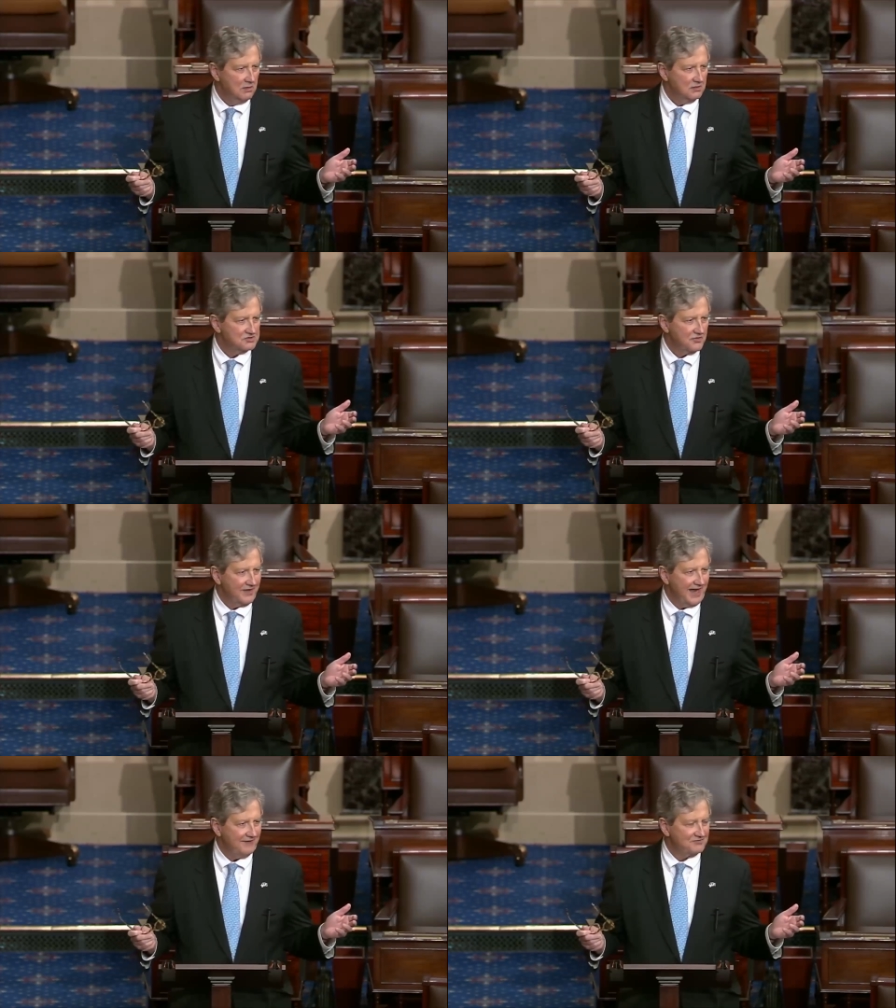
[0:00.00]
so
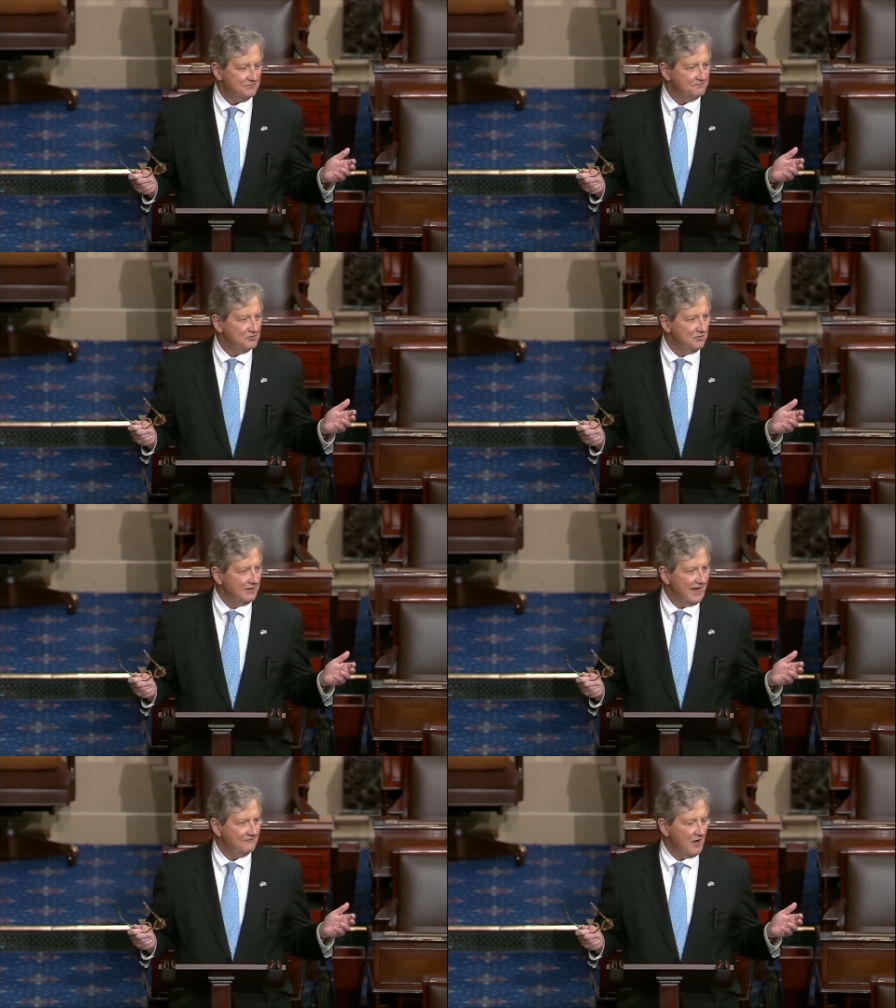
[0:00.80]
they have to, to
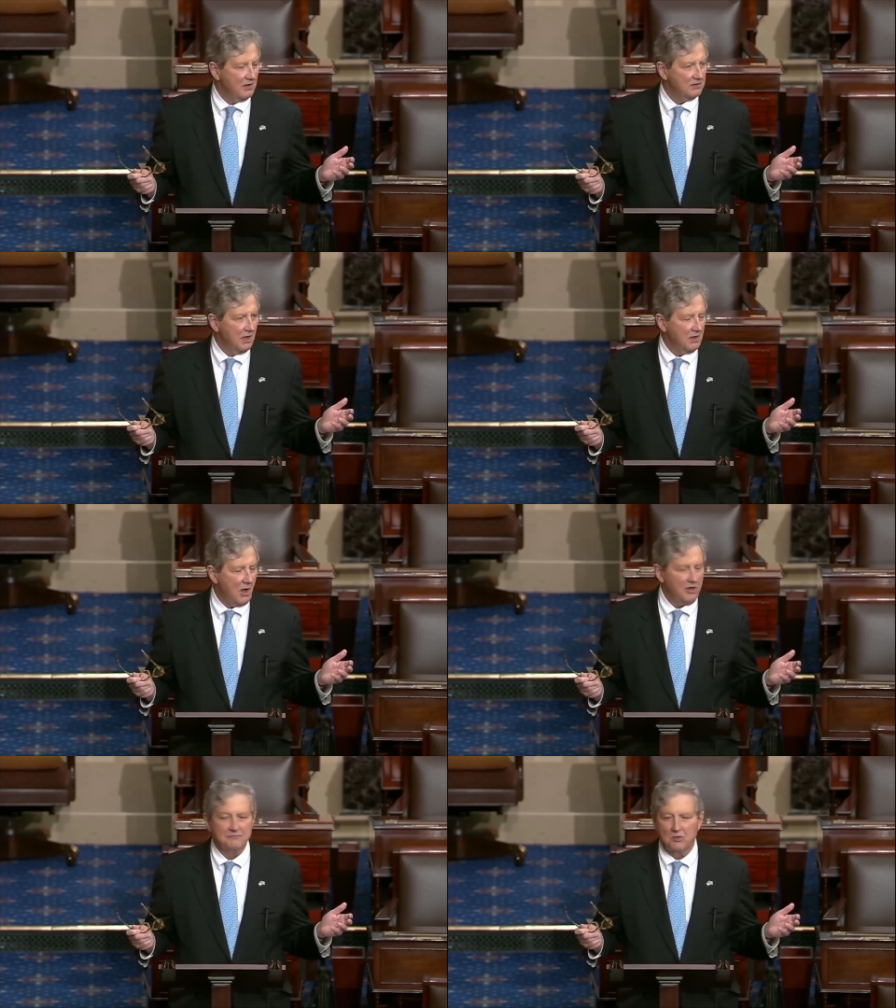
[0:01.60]
have uh,
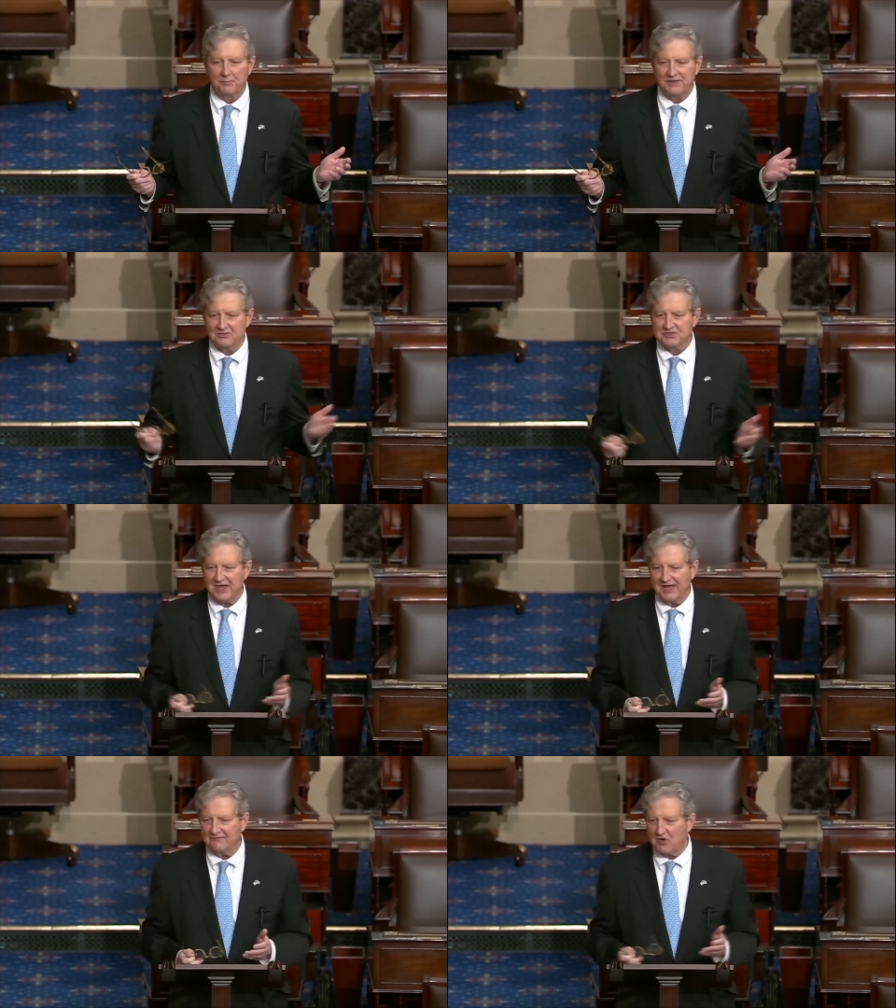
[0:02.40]
automobiles,
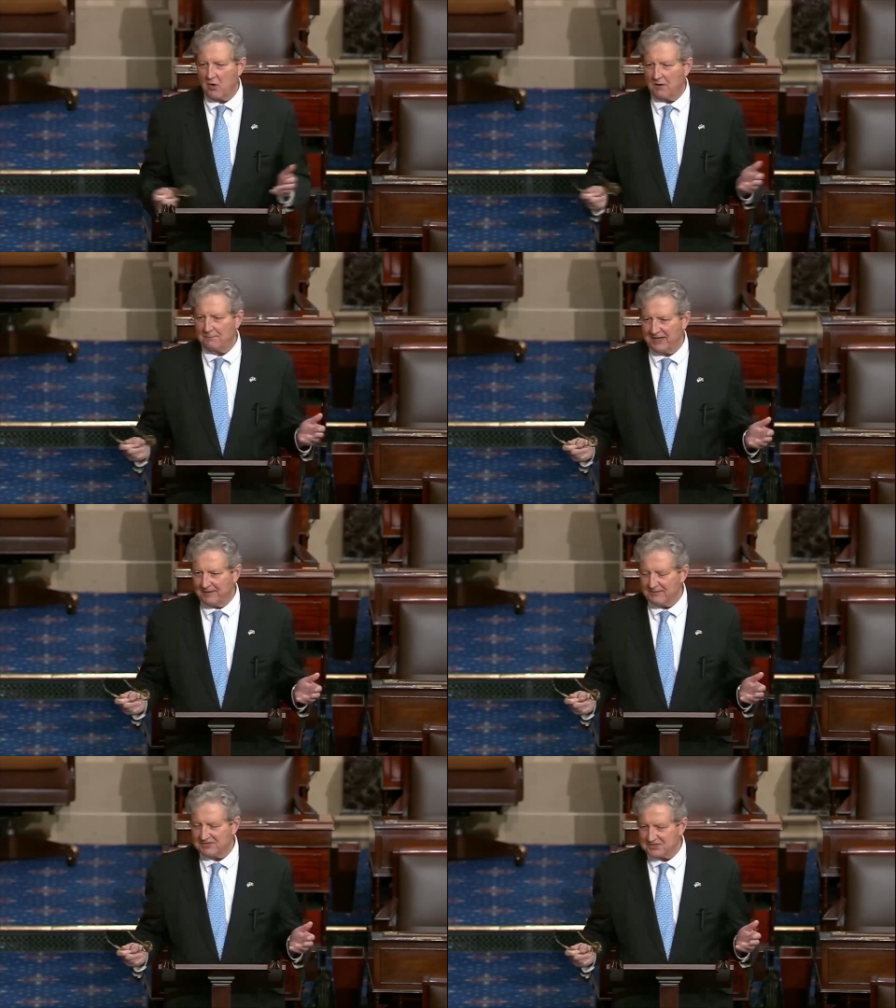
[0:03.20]
they have car
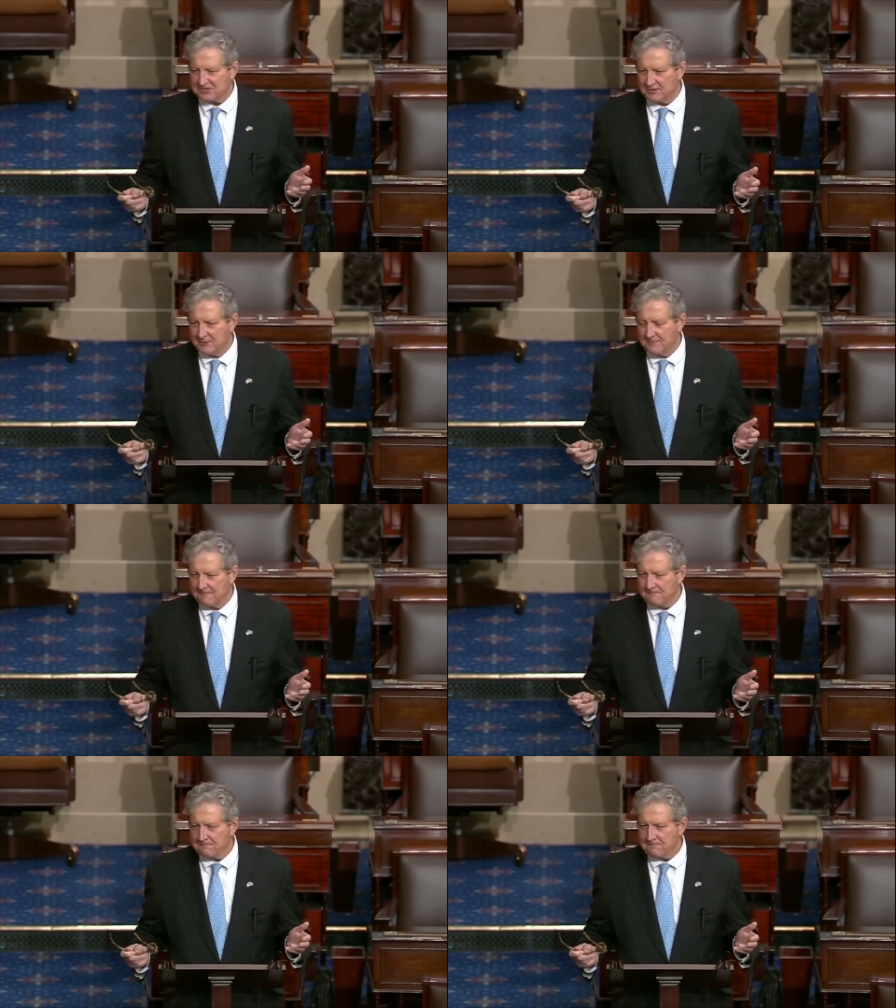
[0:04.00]
payments.
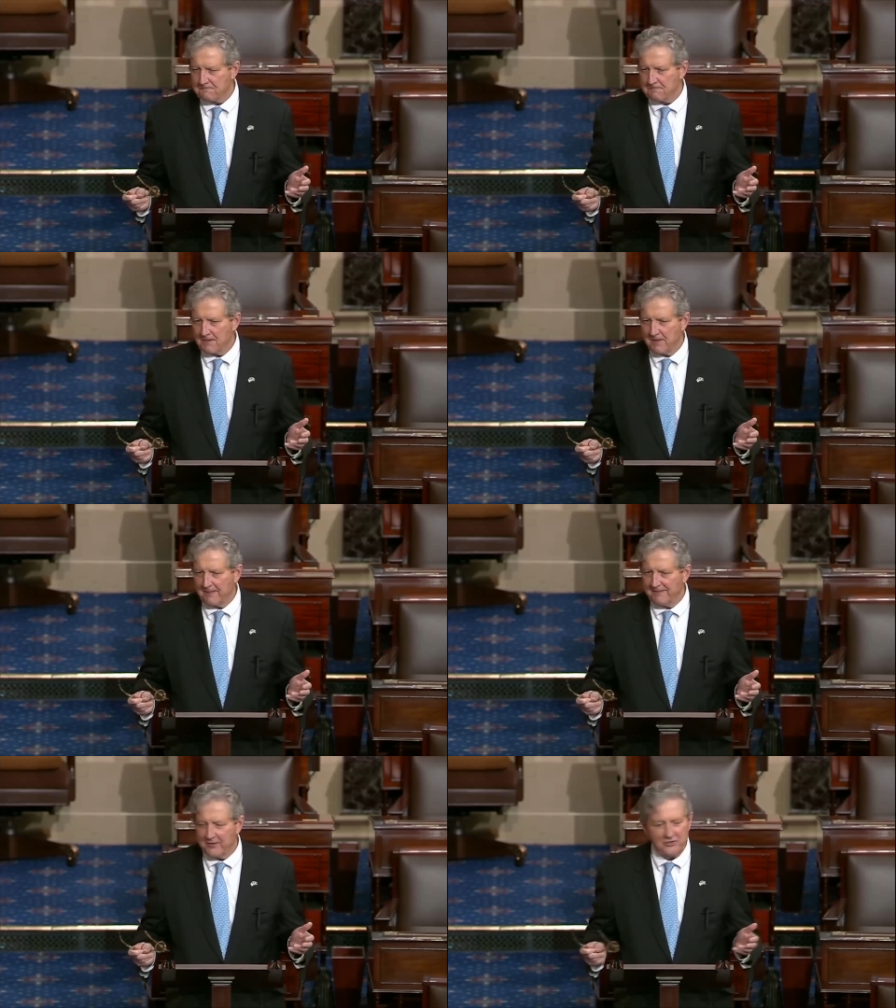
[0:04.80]

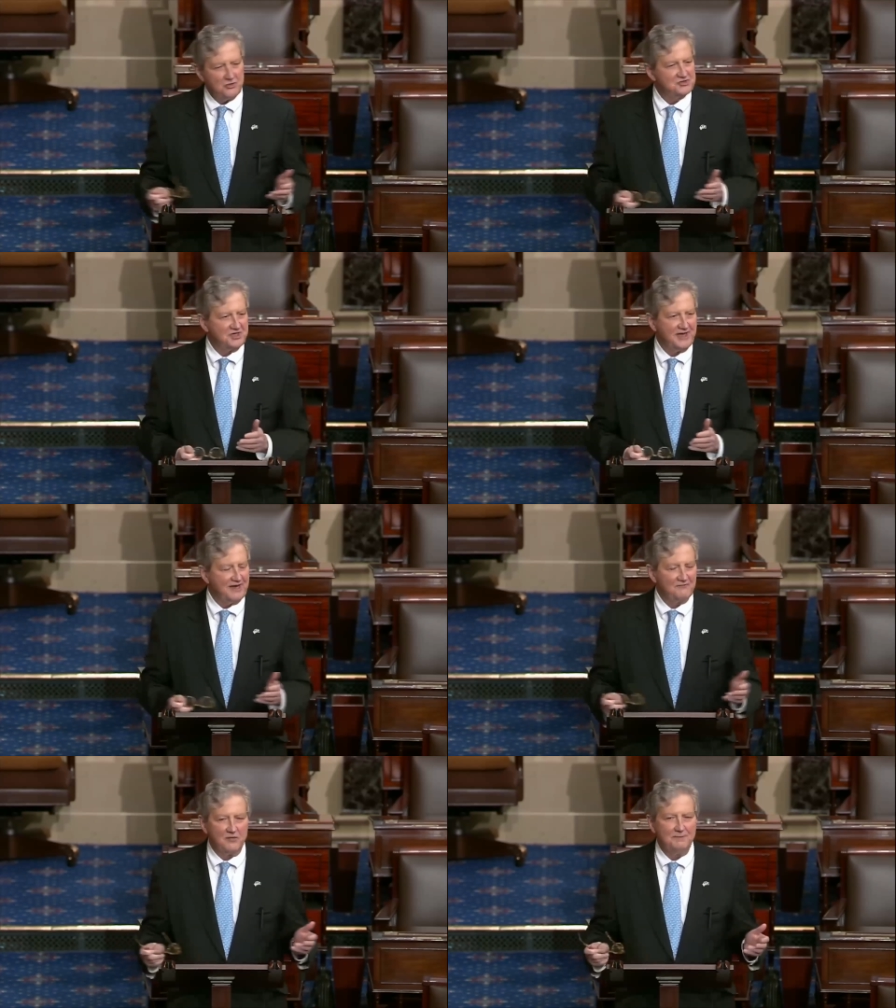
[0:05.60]
They're using
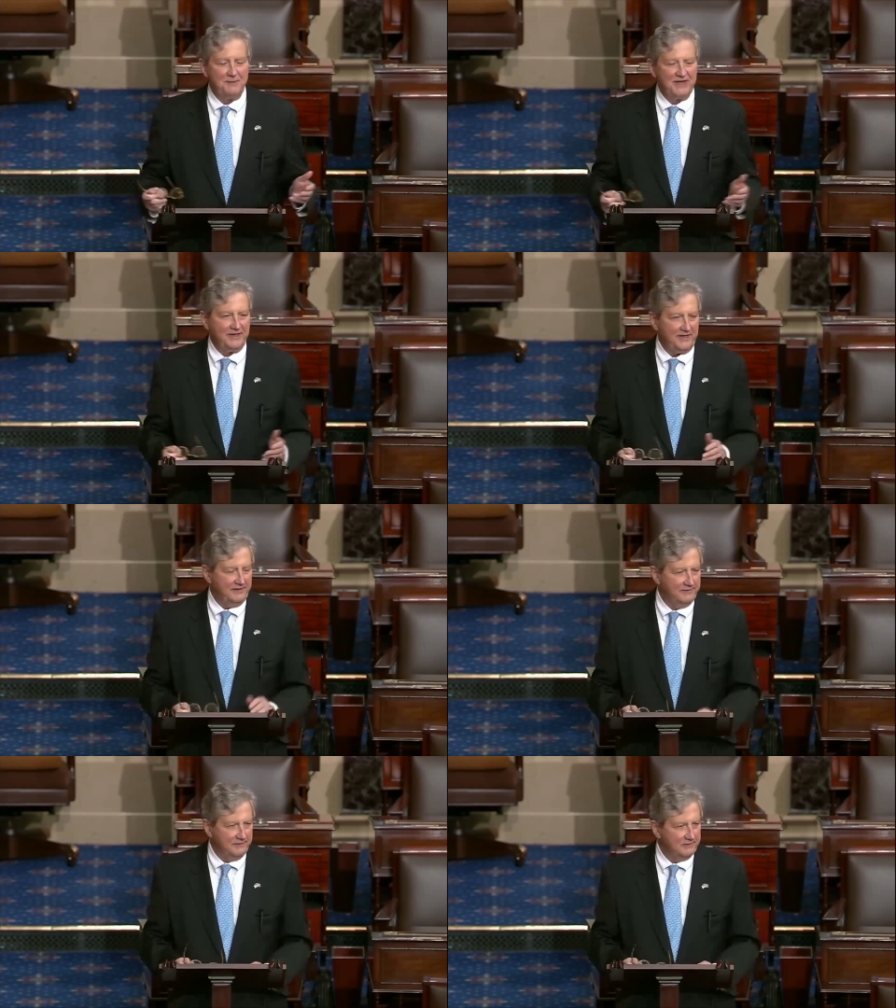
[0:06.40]
every
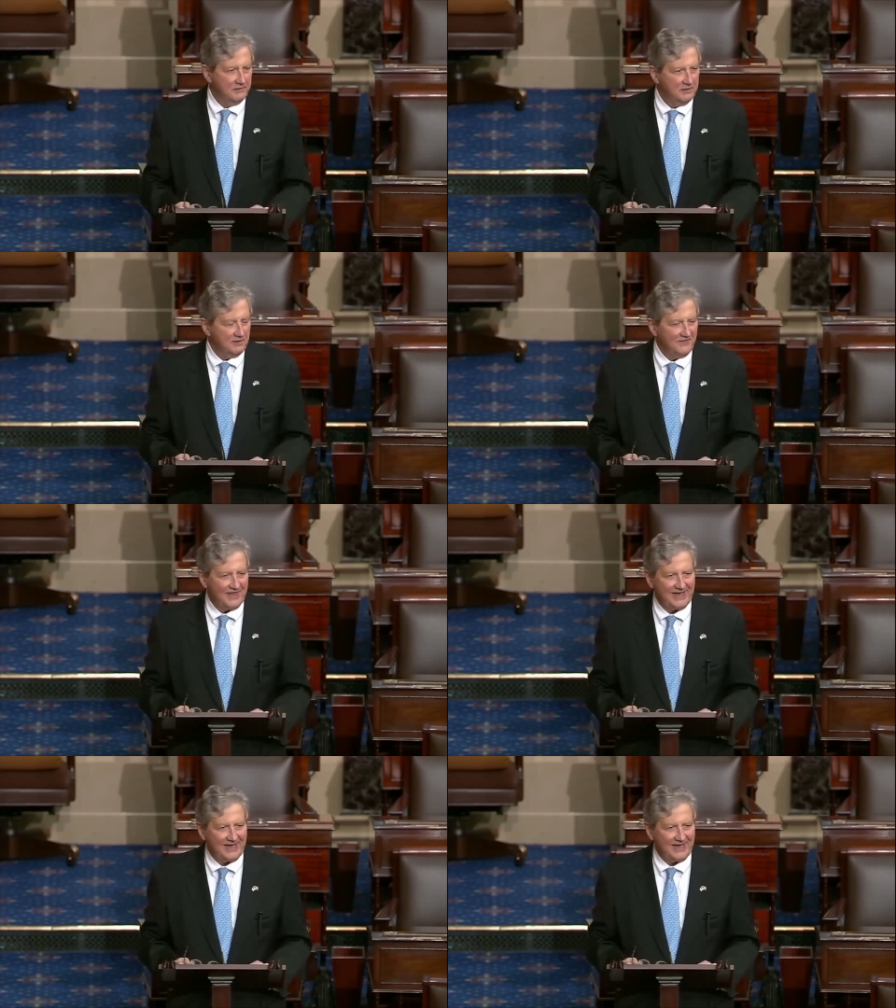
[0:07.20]
penny of that